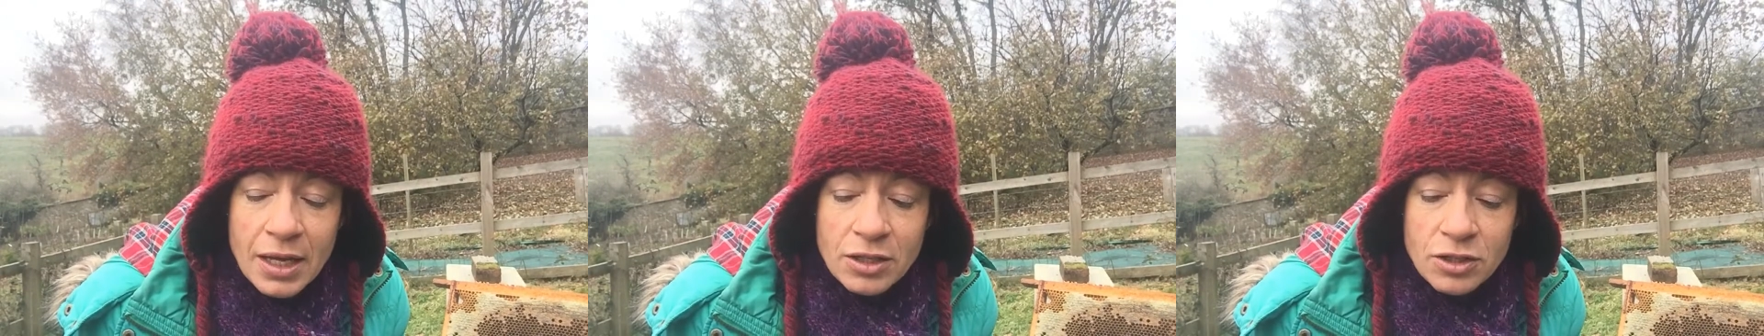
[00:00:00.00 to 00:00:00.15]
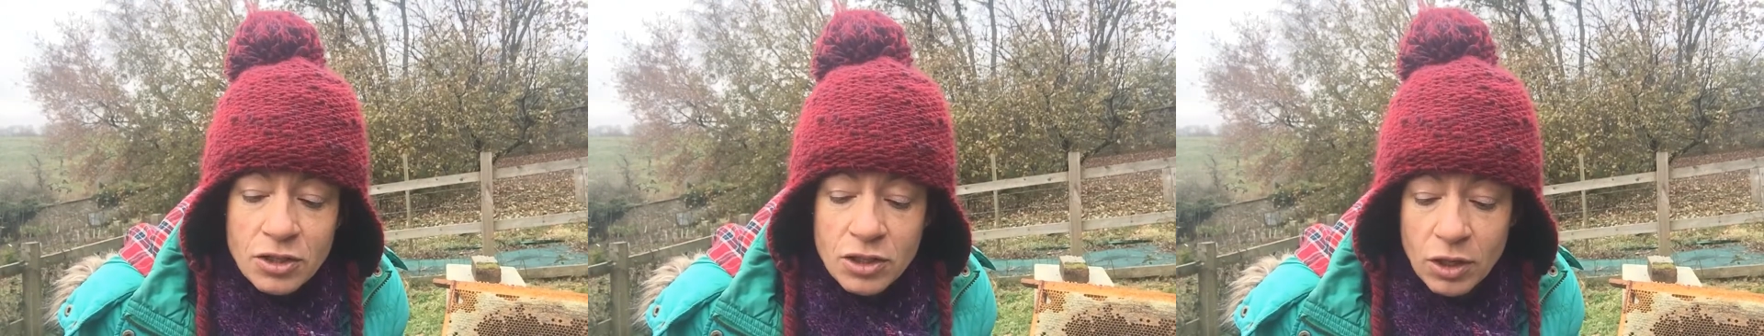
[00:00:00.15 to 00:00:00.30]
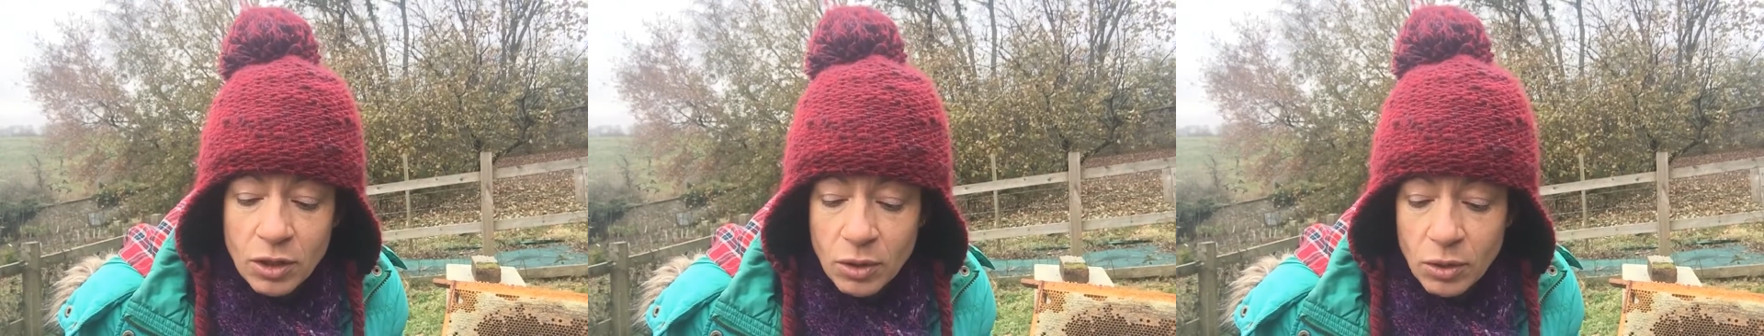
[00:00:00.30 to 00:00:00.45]

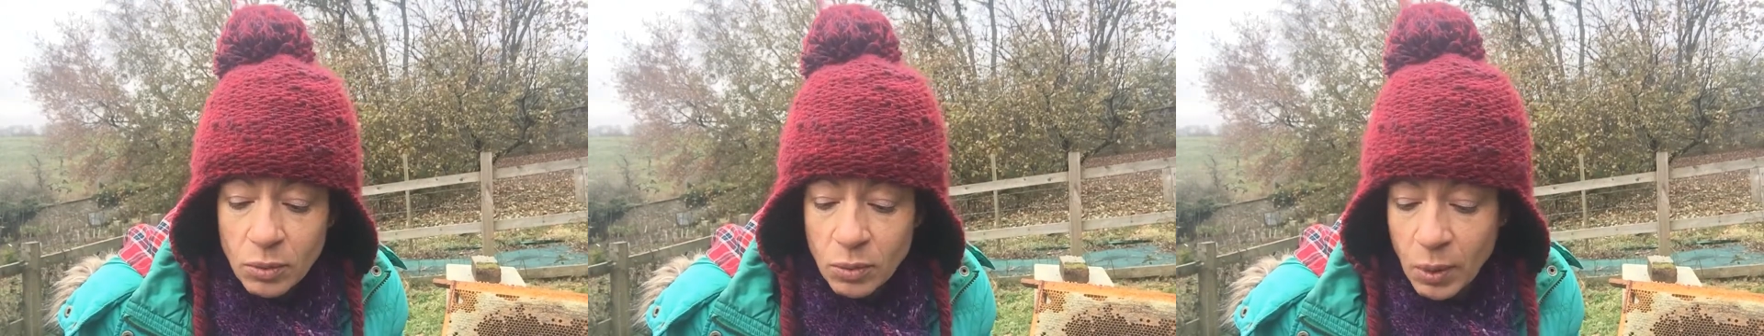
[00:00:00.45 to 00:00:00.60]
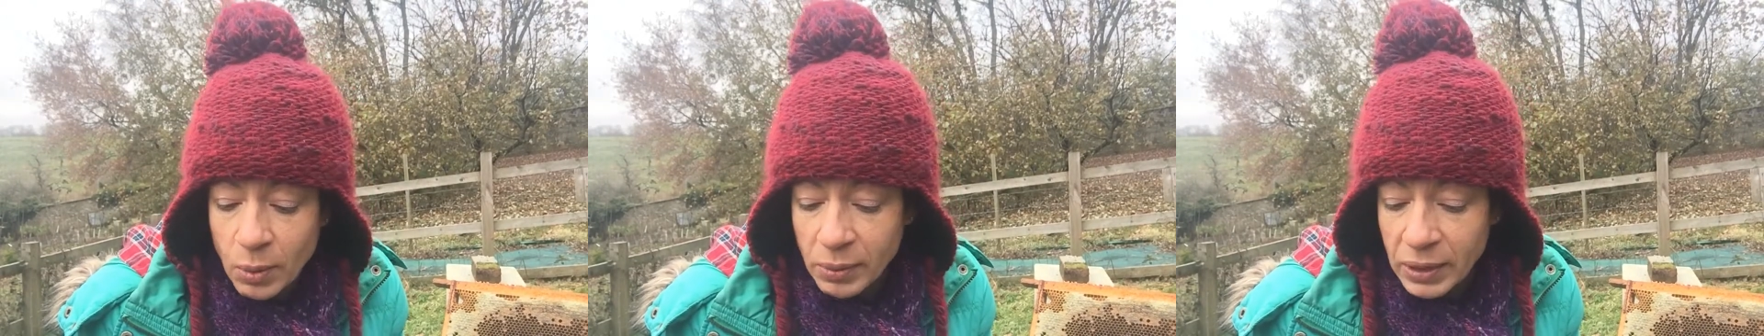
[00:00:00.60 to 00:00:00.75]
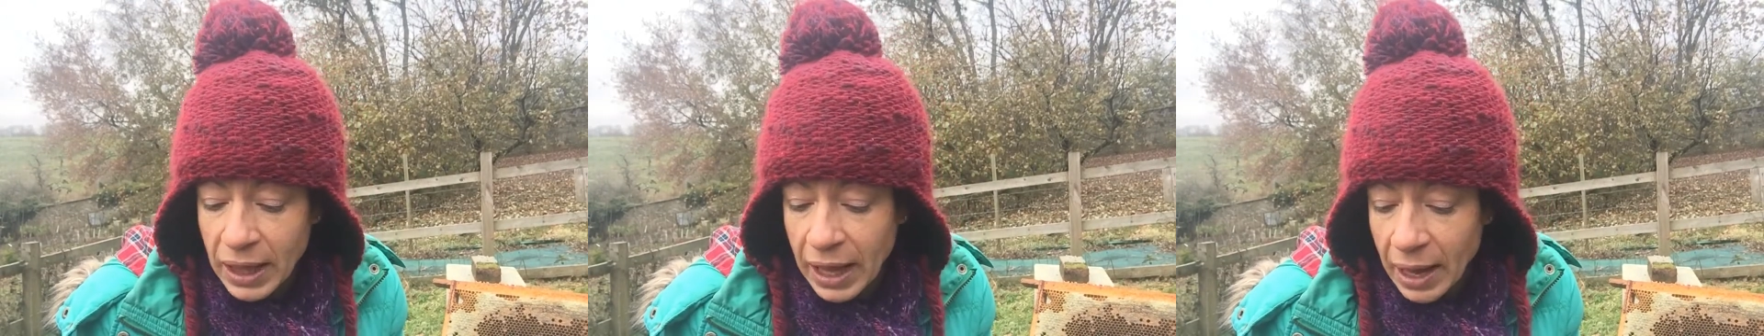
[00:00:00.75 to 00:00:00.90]
So
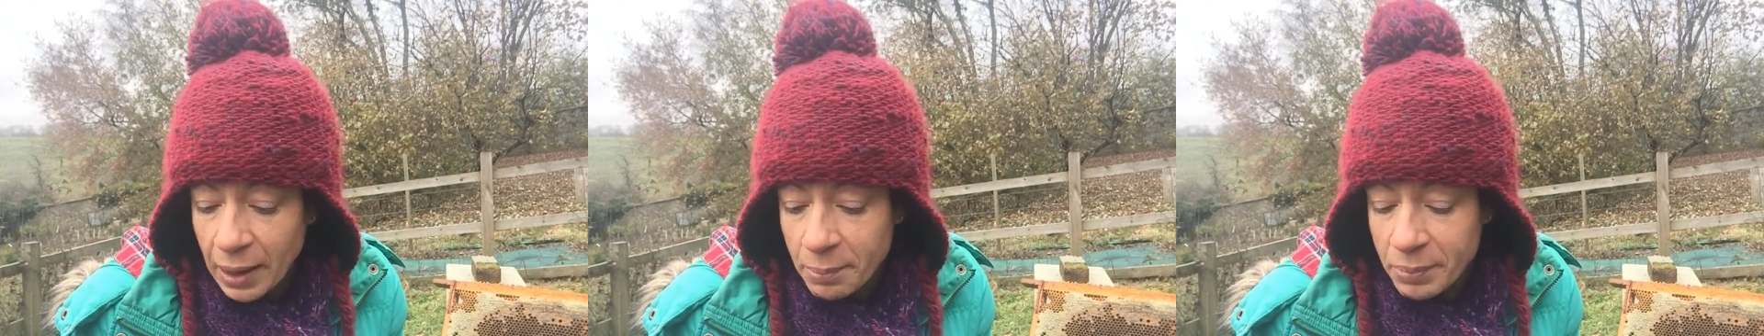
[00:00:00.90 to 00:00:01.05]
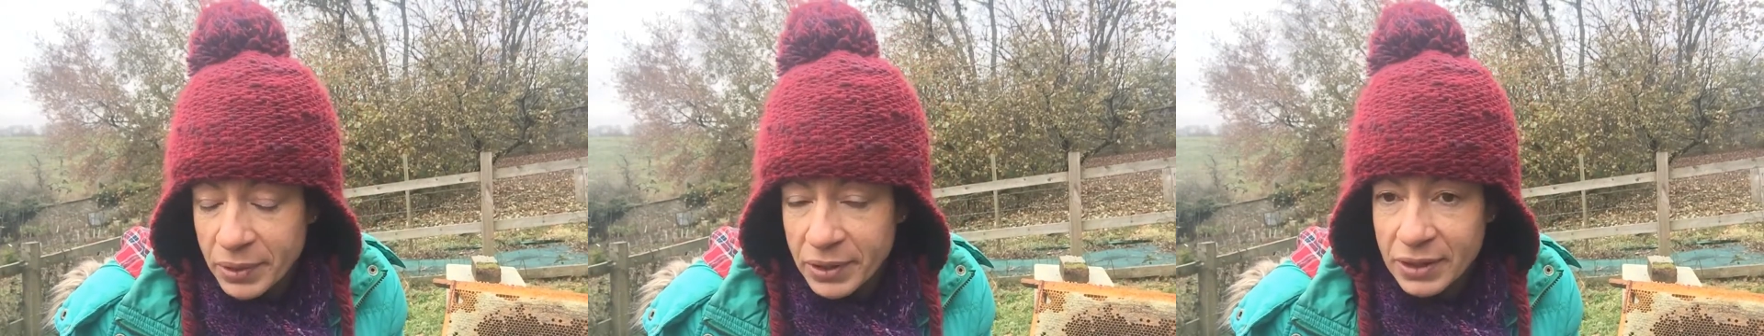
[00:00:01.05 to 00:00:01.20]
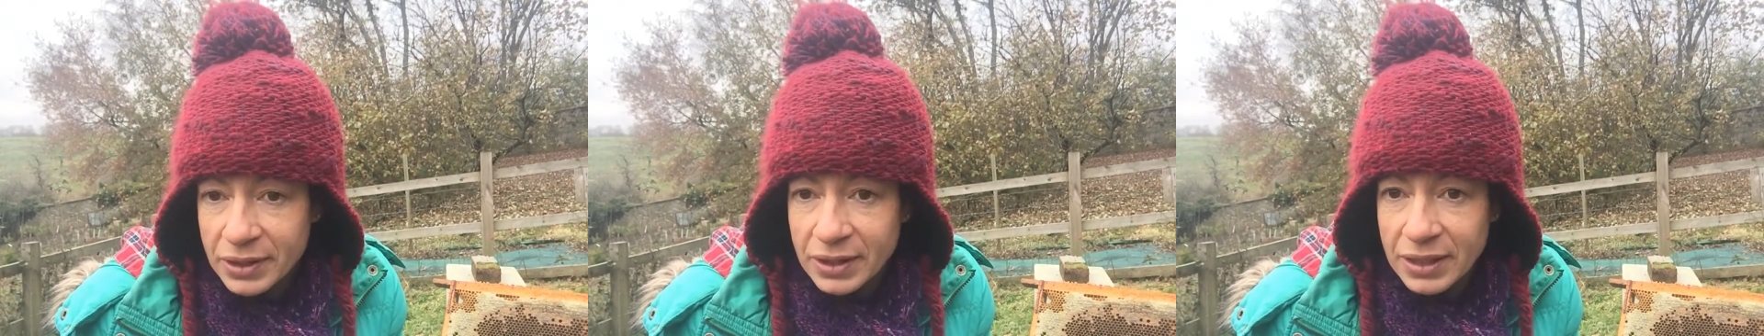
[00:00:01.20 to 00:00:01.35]
what will
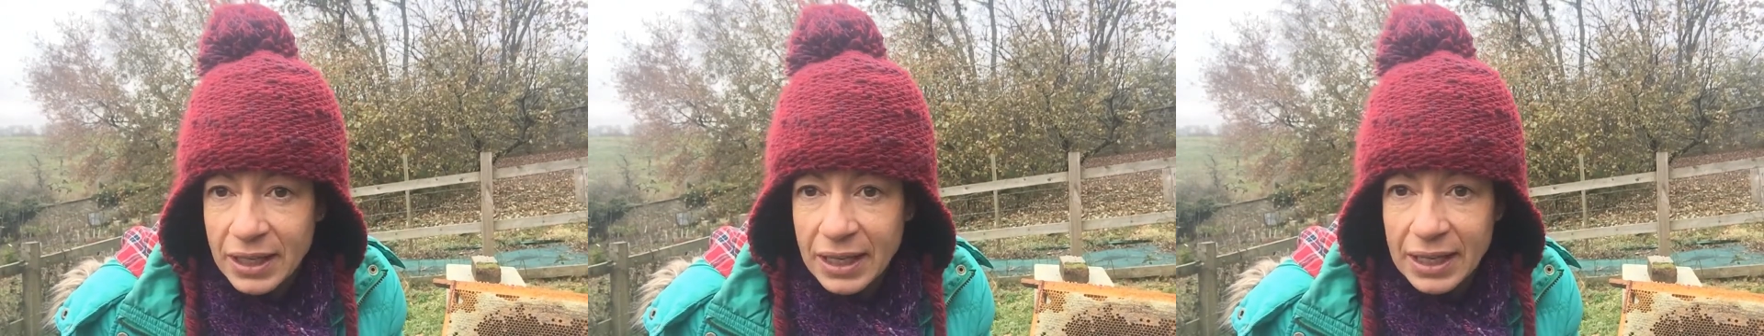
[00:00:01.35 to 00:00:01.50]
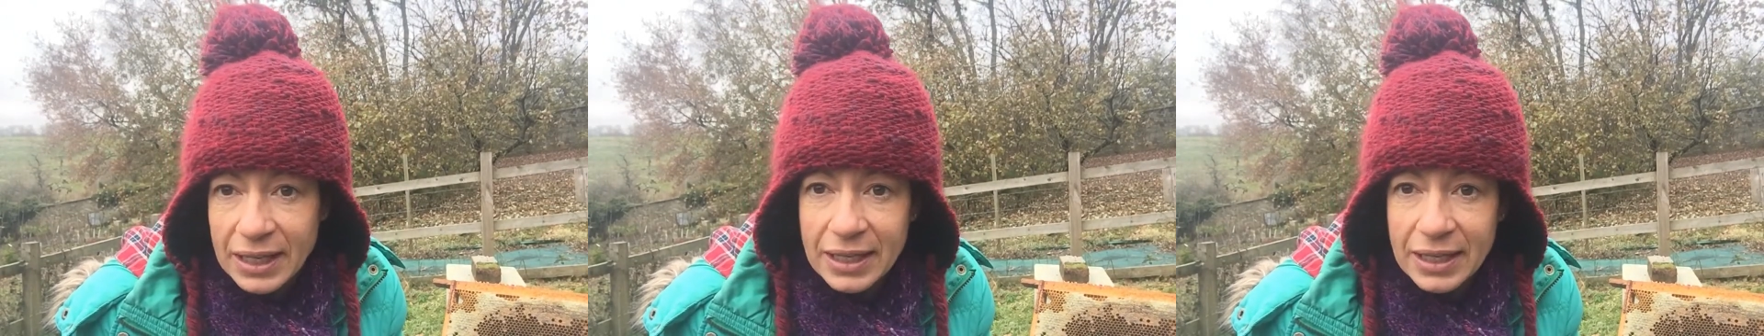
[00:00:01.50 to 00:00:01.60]
happen